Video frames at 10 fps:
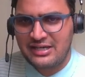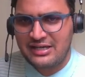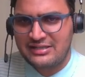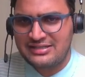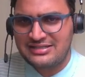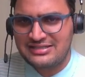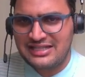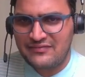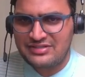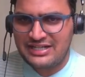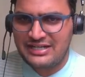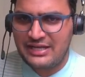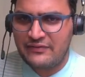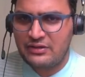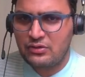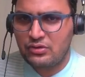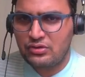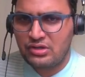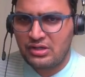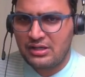This is left side having O,
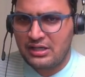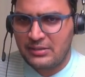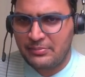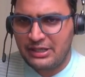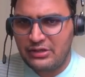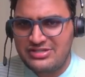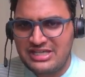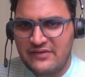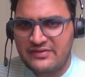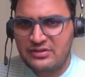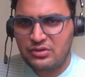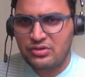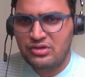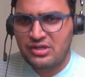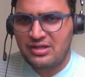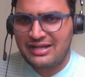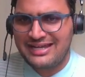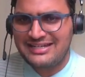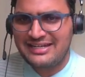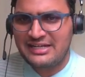below is having O,
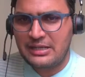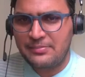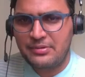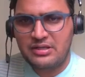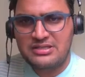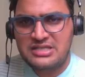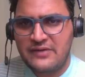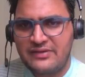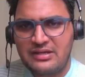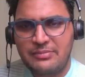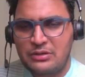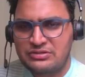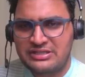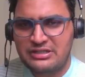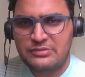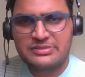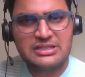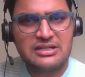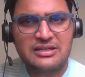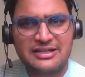right, and up is having boundary of
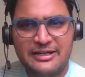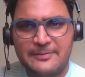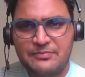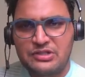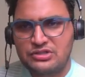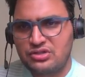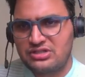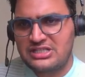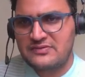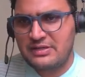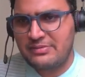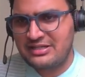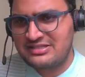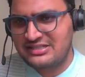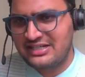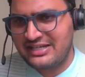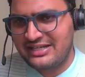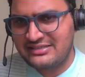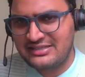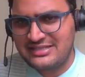the grid. So this will be considered
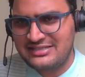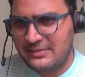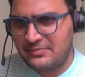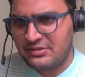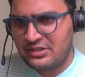as a shape.